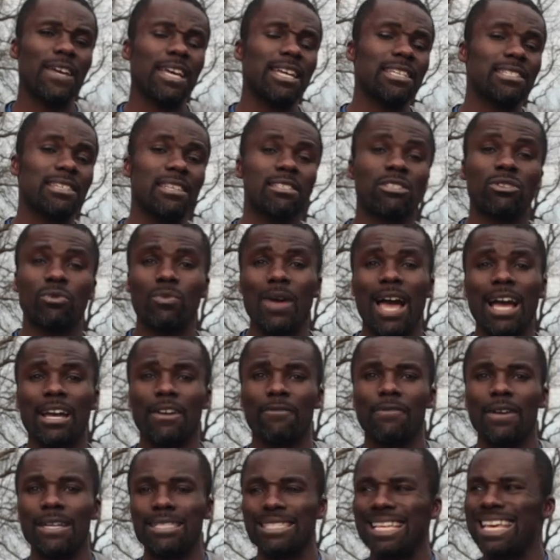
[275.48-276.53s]
phase is the
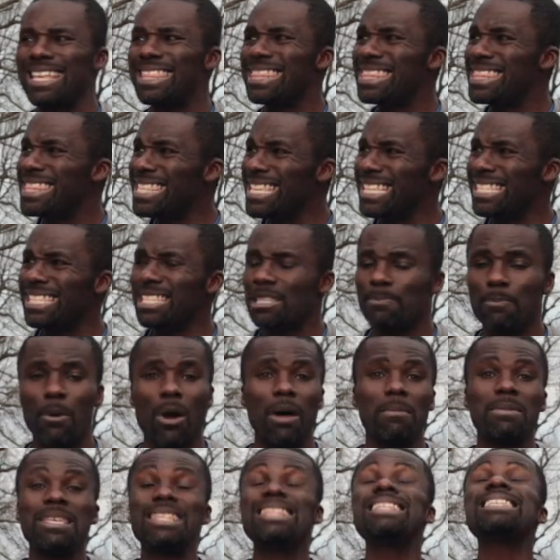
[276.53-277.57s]
racket face, and this is
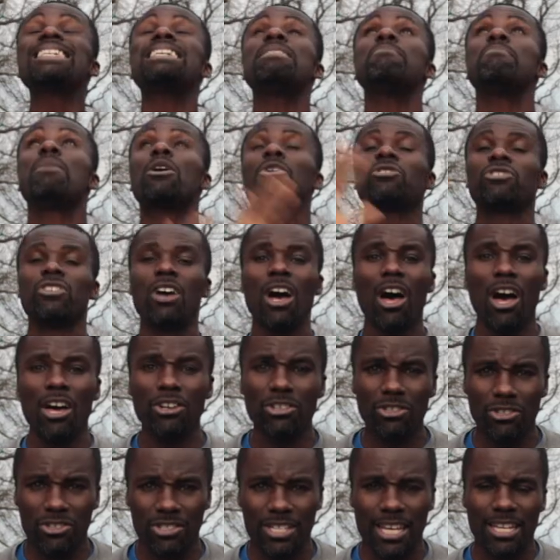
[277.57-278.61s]
probably the most
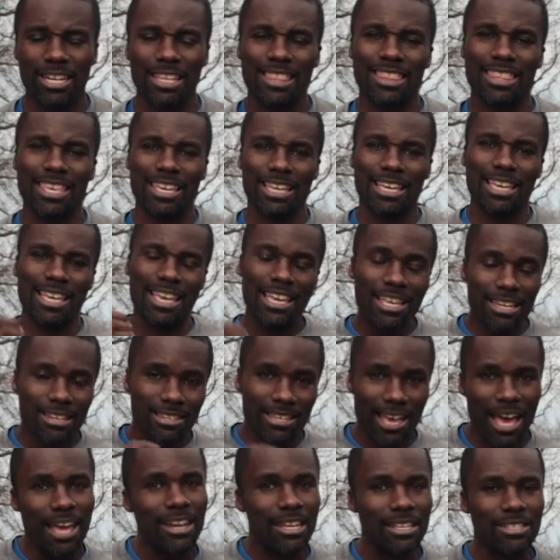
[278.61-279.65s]
understated thing
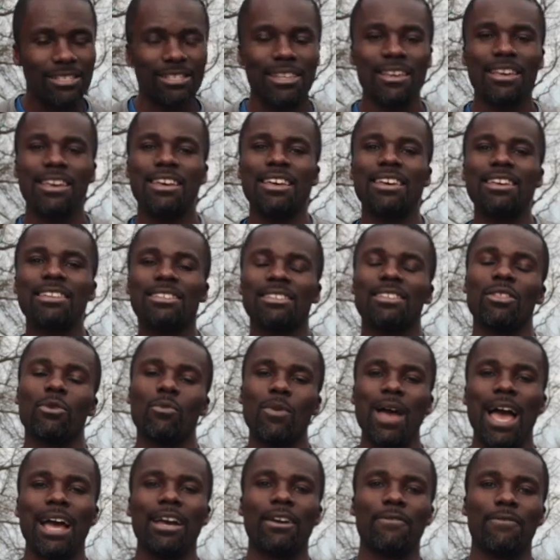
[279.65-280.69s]
in tennis, is
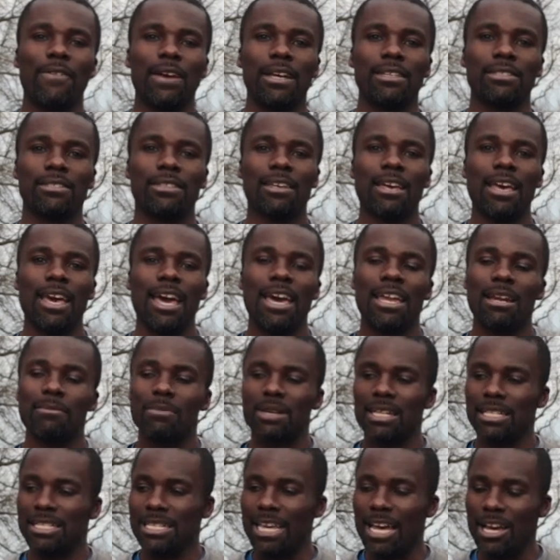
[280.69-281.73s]
the racket face. And
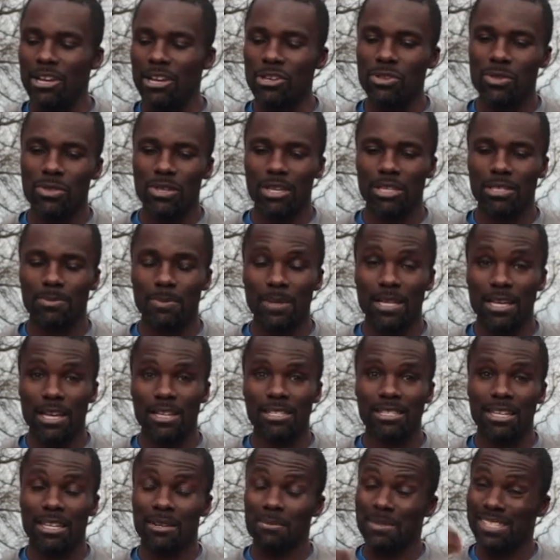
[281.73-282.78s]
I'm gonna tell you this
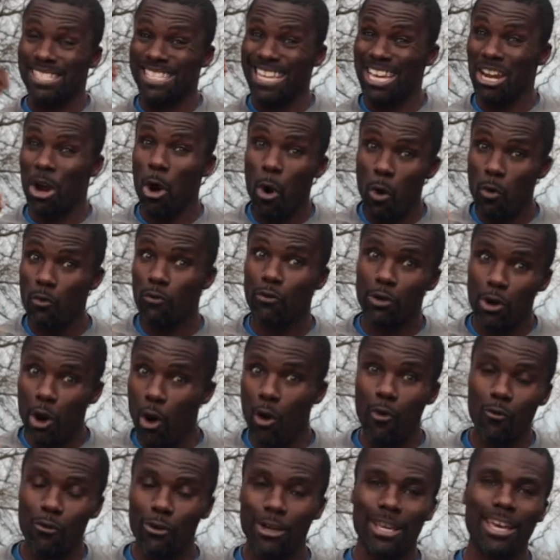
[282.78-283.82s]
because, and I'm gonna say it over and
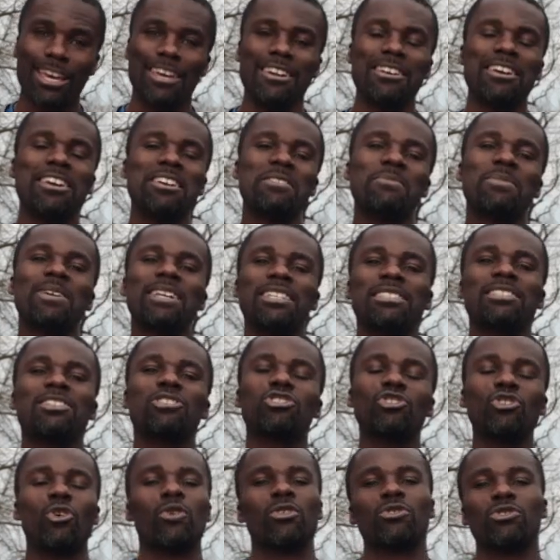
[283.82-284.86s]
over again, because
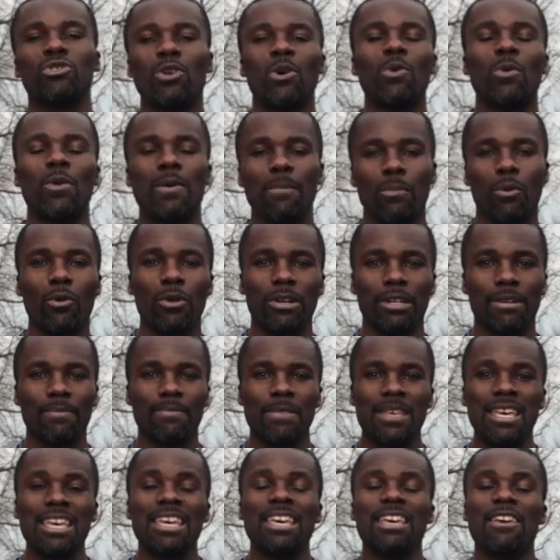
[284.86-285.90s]
it's so, so important.
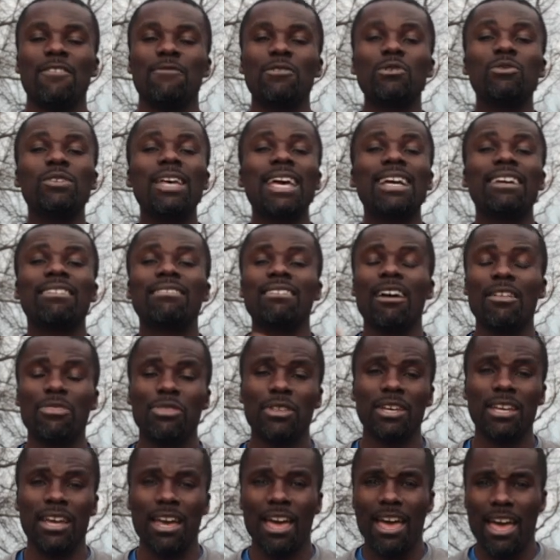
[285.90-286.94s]
If you take
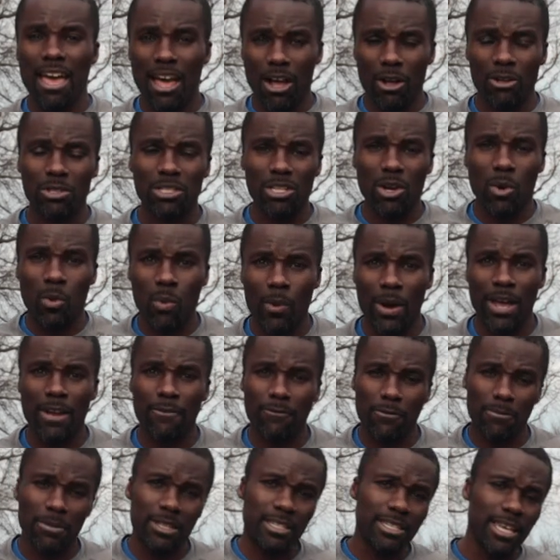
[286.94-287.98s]
nothing else away
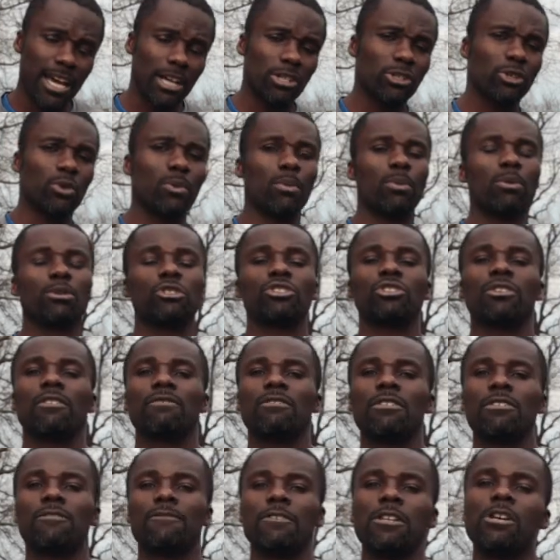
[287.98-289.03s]
from the technical portion
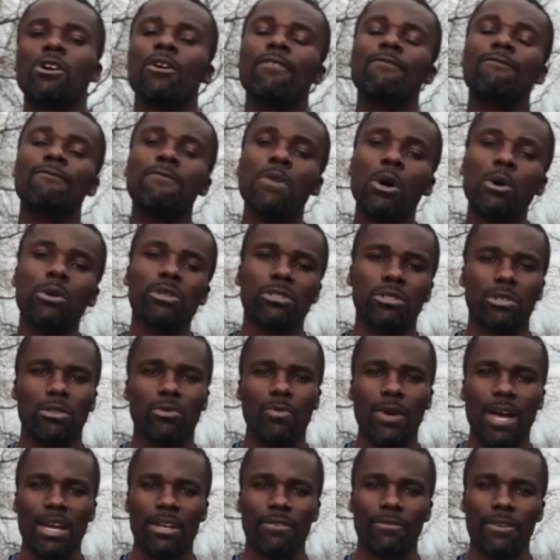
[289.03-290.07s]
of this video and focus on
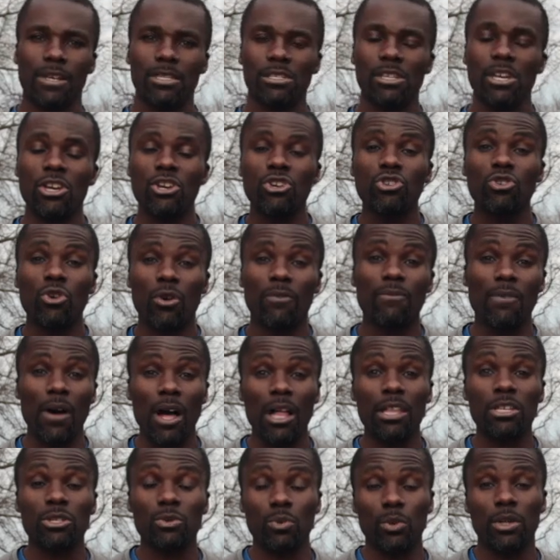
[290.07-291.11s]
the racket face, your
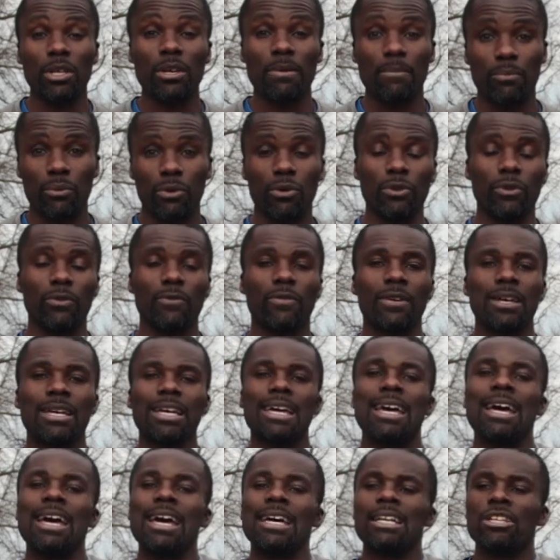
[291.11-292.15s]
volleys will improve.
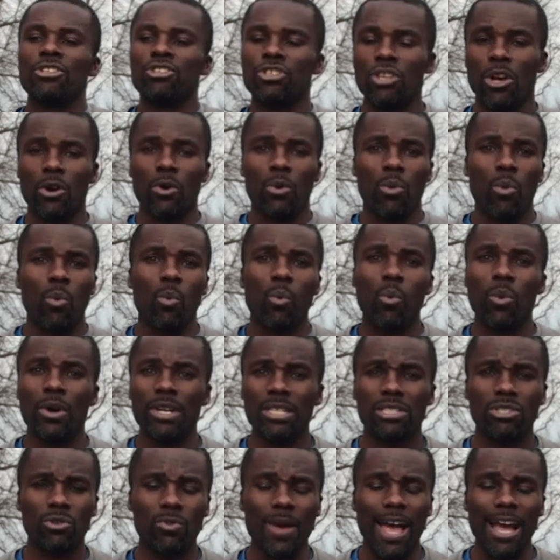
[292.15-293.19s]
So,
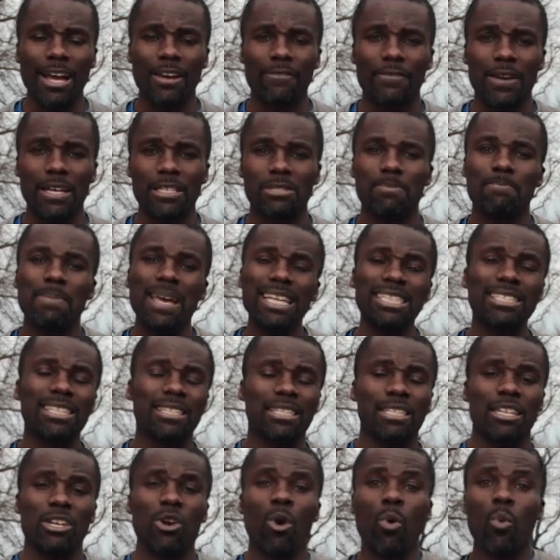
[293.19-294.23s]
what is the racket face?
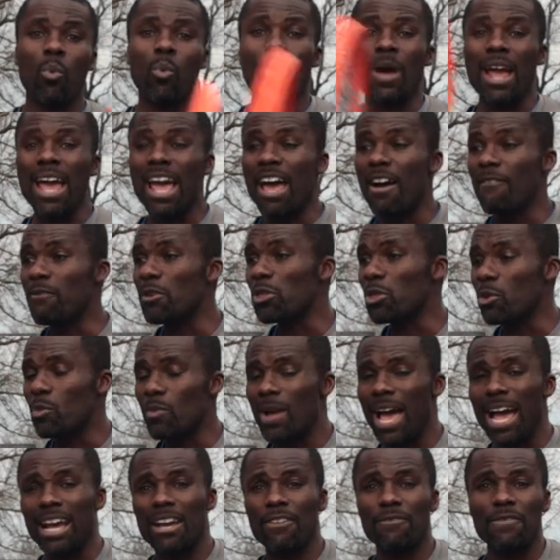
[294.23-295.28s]
Basically, wherever the
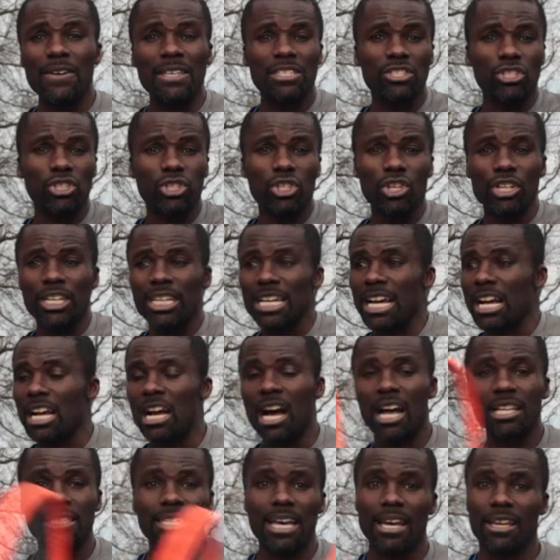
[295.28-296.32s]
racket face is looking at
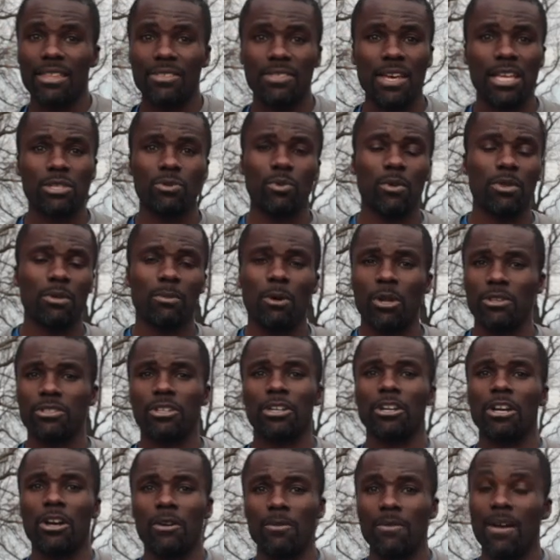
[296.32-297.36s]
contact, that's where the ball's
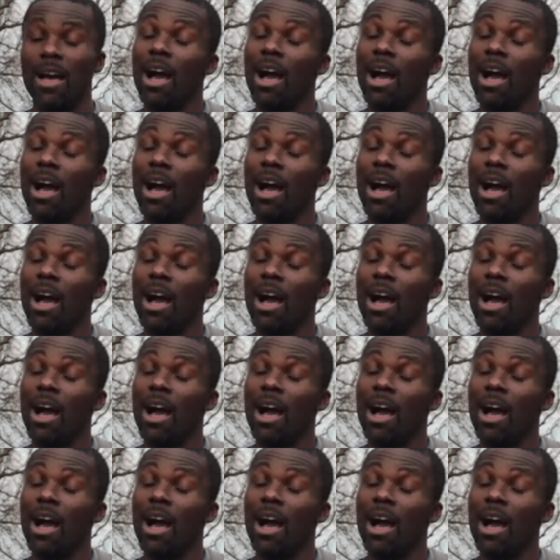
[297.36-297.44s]
gonna go.